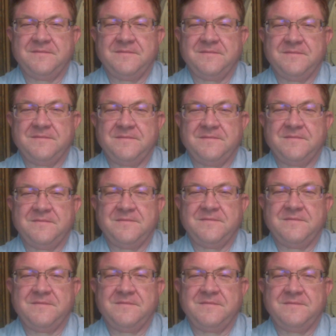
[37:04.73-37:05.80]

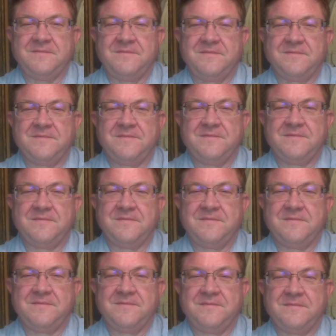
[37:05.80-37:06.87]

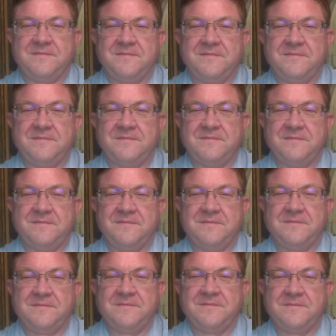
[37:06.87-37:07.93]

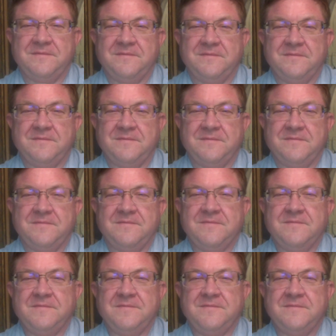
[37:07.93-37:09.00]

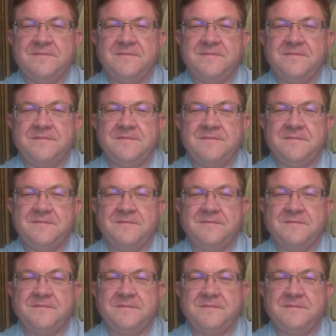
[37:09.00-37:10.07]

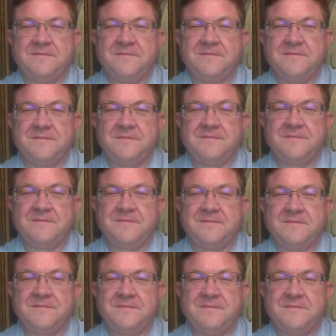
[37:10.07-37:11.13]

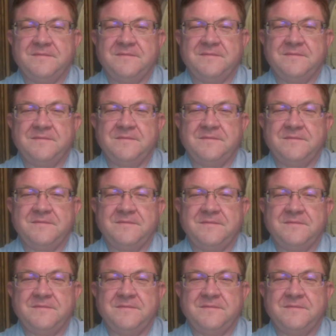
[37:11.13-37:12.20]

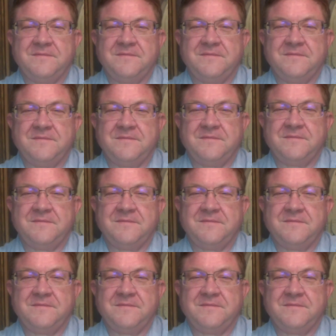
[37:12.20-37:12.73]
This person isn't speaking.